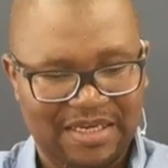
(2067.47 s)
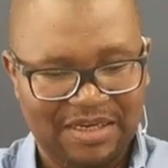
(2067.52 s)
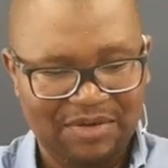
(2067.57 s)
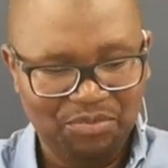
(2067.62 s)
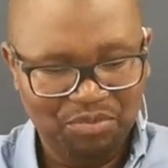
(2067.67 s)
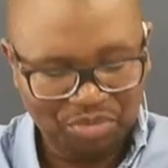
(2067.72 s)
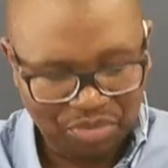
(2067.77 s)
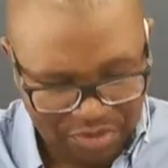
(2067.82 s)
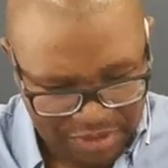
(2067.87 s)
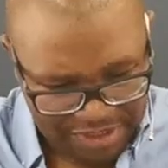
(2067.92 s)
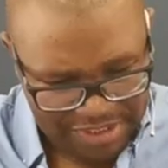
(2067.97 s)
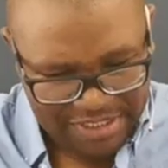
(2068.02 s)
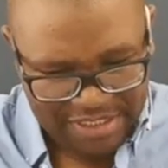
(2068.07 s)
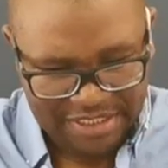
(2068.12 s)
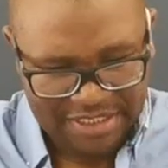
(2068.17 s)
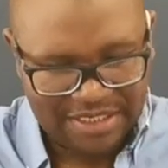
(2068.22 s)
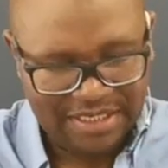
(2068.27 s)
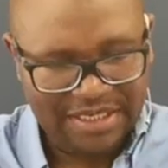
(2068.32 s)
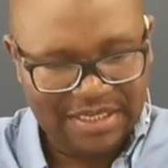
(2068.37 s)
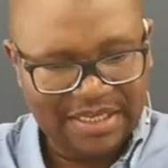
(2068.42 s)
And
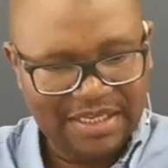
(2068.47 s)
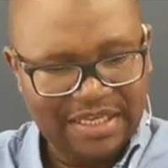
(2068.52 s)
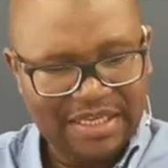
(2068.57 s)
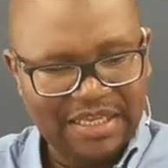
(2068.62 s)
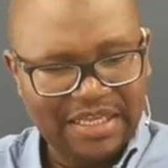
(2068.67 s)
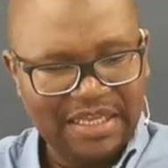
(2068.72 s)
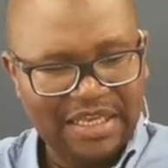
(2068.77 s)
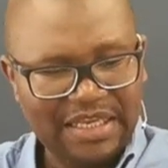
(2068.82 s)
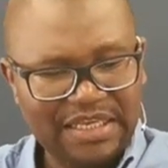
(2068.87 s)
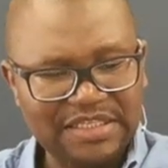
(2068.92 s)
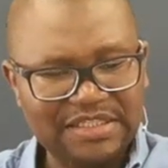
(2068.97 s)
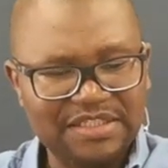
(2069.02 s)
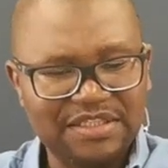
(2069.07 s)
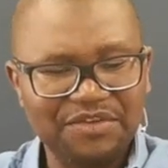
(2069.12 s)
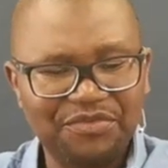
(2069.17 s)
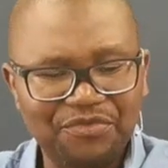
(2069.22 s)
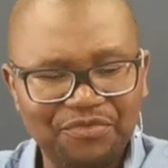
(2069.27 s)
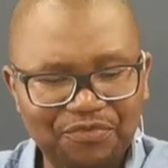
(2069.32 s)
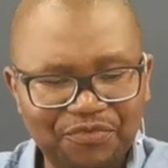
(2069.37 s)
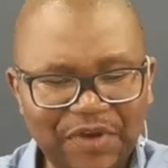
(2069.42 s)
prayer is the
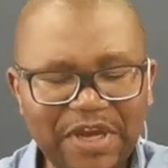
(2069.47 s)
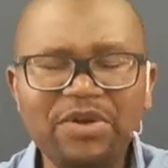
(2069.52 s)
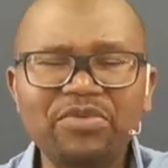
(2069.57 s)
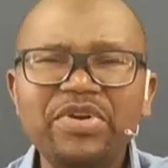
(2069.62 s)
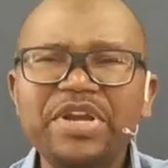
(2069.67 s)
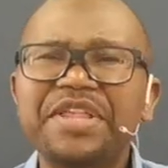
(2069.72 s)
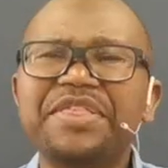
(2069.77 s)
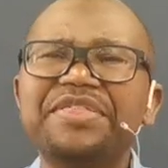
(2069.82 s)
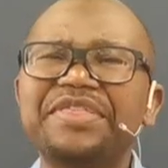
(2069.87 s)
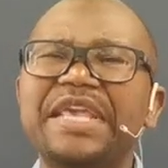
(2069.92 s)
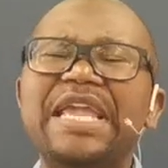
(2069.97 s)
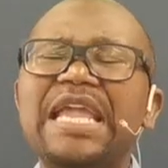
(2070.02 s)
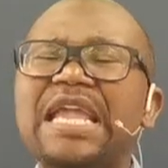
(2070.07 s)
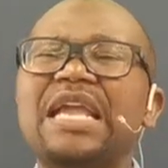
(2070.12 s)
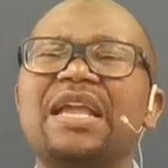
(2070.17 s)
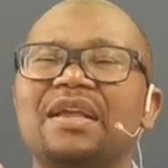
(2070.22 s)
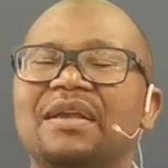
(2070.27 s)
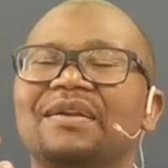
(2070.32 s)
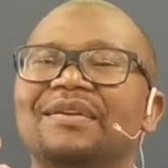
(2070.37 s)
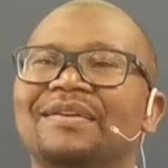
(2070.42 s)
very
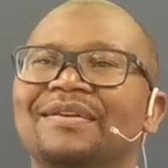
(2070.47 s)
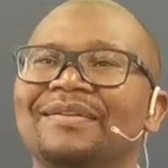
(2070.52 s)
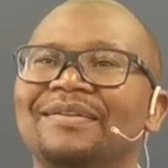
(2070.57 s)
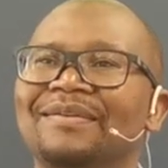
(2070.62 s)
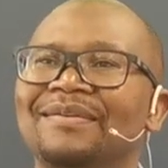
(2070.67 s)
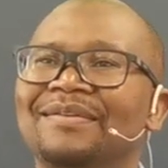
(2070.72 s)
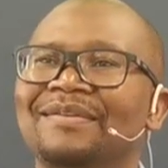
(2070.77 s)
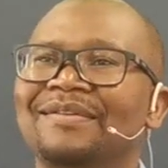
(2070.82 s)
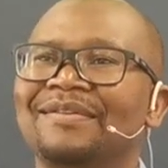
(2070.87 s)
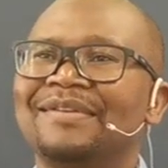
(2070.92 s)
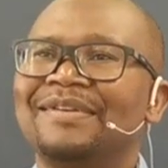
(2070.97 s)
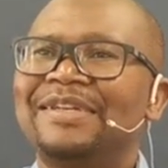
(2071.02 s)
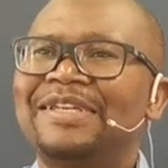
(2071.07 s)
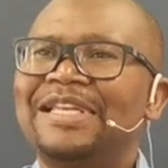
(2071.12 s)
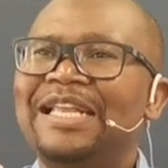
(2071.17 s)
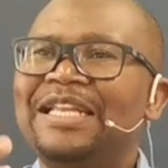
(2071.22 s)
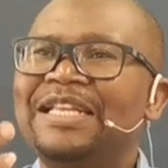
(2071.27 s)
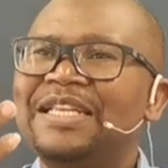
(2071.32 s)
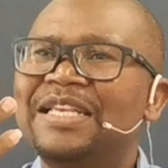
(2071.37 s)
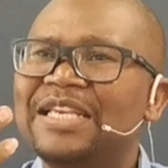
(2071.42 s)
thing
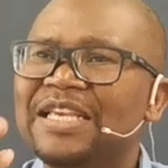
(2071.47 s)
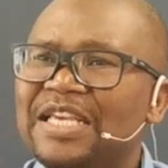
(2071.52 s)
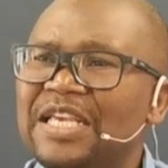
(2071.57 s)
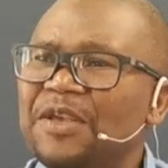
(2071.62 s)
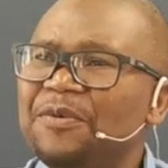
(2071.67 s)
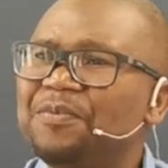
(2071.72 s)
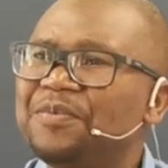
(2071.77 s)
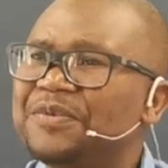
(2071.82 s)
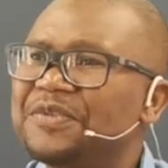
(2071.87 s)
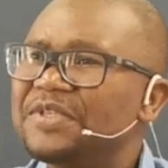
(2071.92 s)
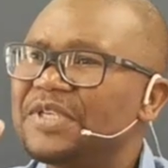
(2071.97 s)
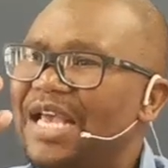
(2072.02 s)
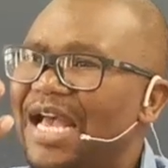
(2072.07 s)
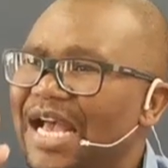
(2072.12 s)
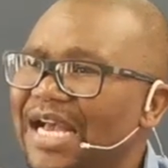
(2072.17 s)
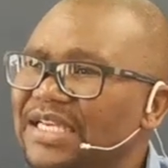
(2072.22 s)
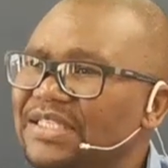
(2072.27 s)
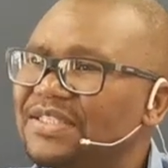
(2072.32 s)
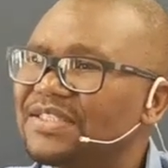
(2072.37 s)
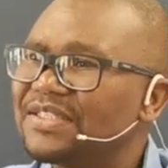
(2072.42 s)
that keeps
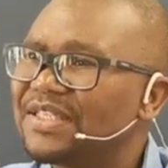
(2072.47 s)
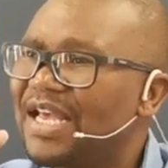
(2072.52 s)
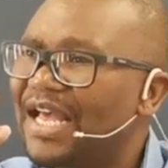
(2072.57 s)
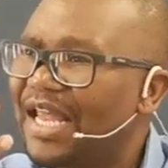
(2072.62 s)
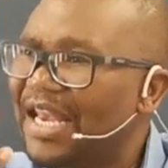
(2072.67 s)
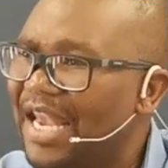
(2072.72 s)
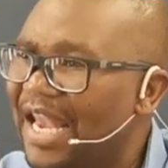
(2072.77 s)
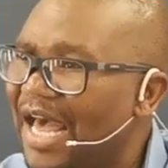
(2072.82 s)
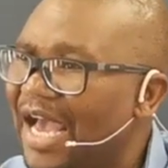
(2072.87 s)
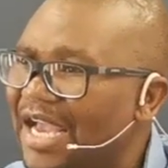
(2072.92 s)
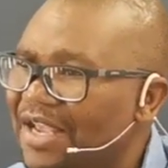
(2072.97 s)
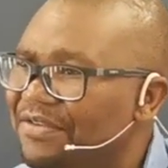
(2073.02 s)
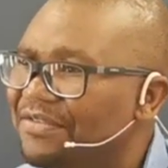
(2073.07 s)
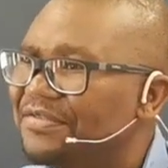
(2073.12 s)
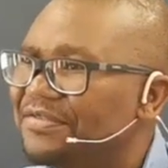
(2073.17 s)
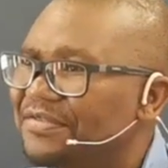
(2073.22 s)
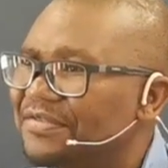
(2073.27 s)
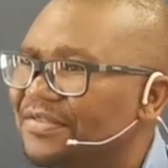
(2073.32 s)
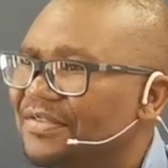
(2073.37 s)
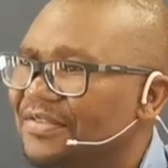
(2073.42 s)
us
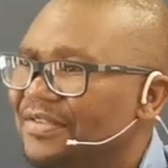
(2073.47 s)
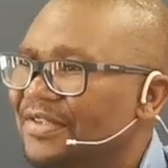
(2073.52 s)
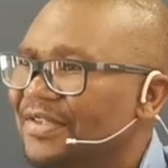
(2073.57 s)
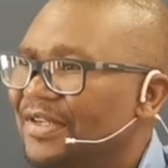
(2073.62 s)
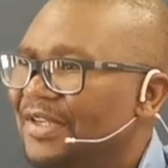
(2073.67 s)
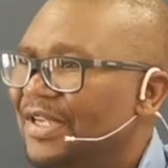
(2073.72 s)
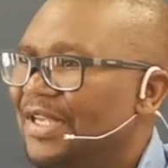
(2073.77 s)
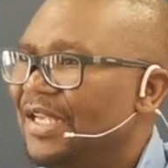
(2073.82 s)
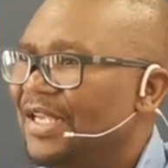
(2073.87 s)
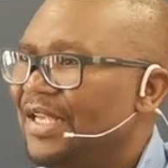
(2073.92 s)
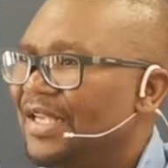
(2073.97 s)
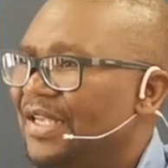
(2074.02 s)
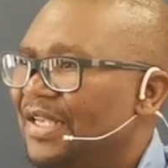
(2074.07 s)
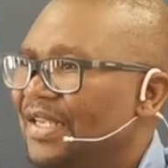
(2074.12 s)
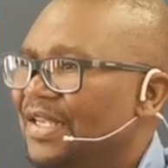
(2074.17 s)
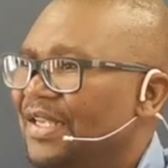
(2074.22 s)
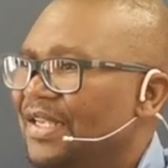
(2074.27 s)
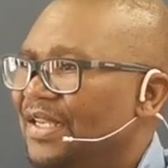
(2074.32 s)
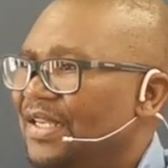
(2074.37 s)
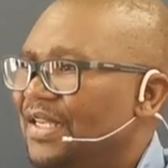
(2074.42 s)
alive
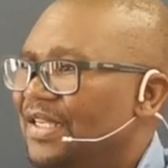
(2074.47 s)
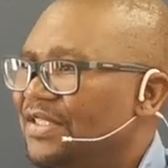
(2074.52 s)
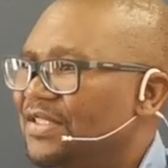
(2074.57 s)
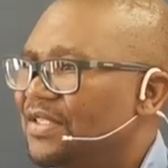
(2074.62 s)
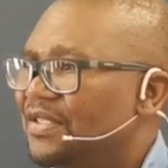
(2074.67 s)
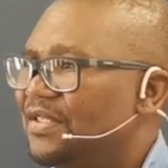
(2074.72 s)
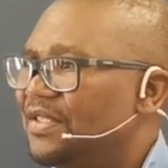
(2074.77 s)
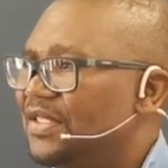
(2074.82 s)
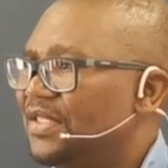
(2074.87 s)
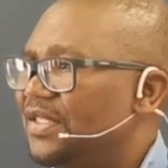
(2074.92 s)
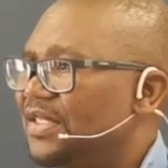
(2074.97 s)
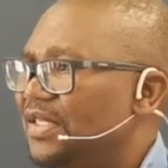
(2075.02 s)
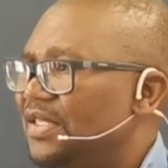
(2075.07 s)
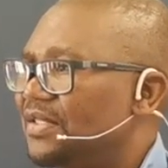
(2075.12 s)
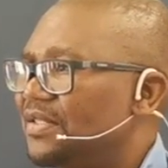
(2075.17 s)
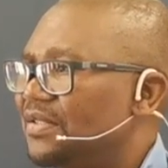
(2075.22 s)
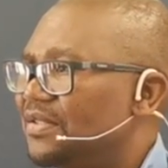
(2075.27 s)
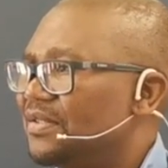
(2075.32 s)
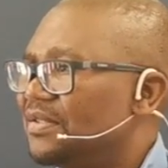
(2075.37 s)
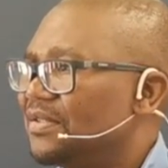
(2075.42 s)
as
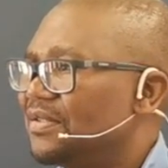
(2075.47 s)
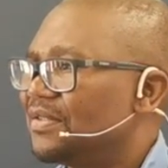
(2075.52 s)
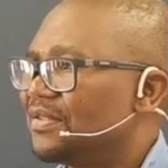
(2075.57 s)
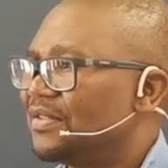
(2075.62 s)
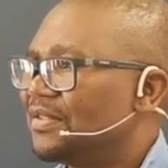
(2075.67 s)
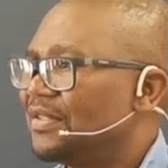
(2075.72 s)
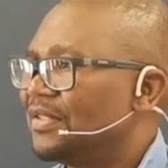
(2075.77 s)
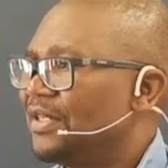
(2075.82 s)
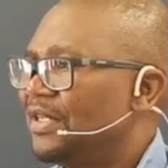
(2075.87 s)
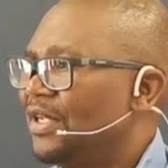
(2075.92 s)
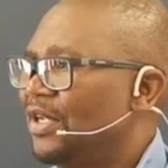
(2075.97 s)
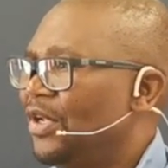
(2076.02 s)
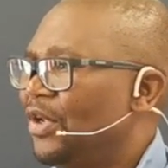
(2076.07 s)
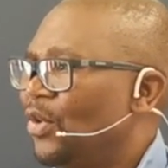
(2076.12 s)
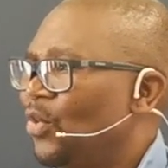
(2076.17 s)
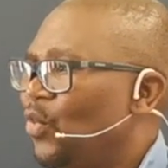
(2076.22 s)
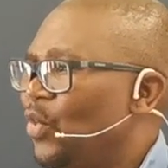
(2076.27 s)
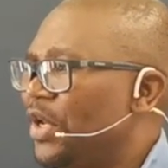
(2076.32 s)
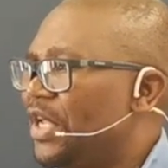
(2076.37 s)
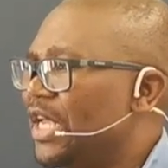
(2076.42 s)
Christians.
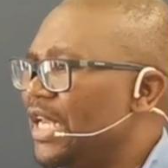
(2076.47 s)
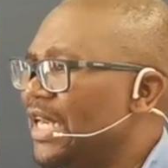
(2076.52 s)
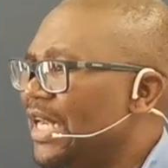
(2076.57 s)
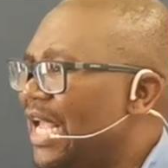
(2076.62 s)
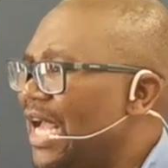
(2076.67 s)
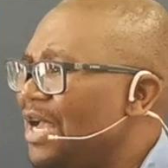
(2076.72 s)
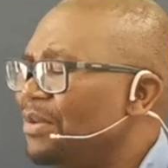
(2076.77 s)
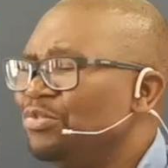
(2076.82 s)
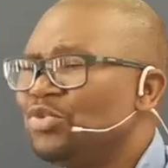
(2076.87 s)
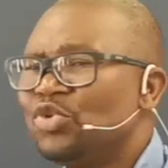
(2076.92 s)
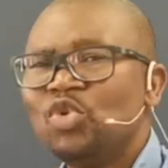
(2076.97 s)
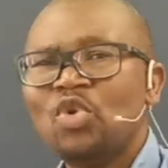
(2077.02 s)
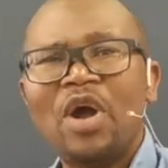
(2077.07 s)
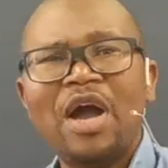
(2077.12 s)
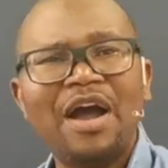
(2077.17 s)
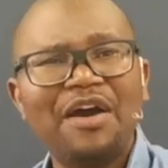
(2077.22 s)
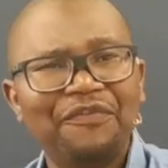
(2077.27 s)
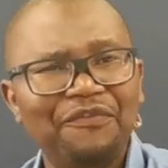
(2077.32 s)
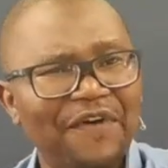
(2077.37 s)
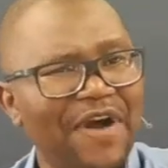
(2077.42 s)
We can come to
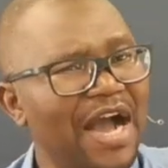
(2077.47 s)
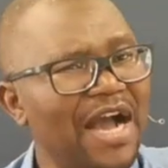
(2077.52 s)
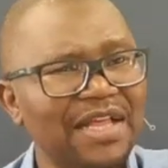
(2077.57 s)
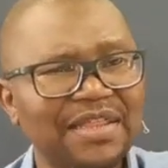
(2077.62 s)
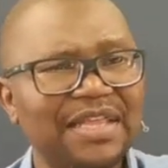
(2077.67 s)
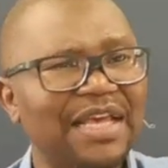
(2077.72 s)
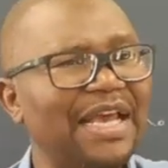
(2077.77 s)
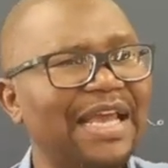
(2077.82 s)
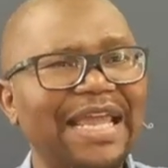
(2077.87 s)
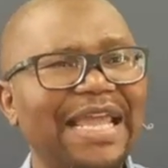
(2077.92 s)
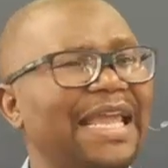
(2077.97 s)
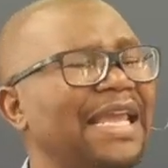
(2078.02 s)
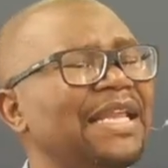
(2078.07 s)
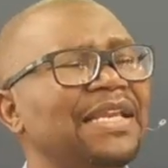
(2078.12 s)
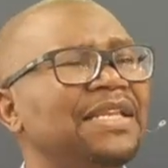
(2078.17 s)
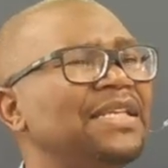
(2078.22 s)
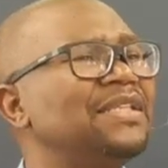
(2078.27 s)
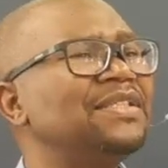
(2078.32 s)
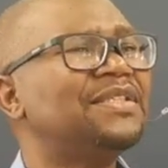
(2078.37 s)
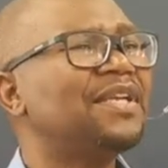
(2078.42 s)
our Father
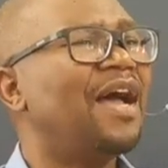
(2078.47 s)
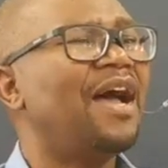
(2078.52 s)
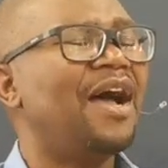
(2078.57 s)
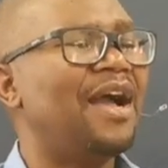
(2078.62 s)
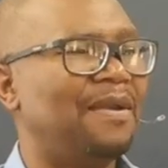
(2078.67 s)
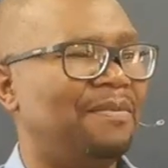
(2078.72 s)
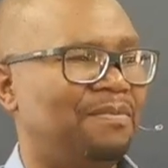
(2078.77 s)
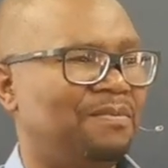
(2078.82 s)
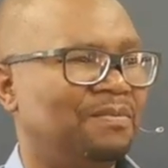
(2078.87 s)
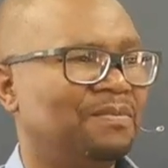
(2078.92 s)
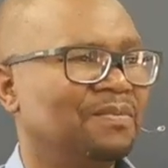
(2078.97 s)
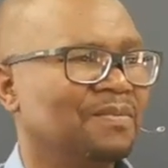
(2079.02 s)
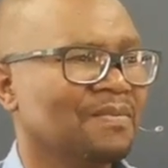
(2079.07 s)
anytime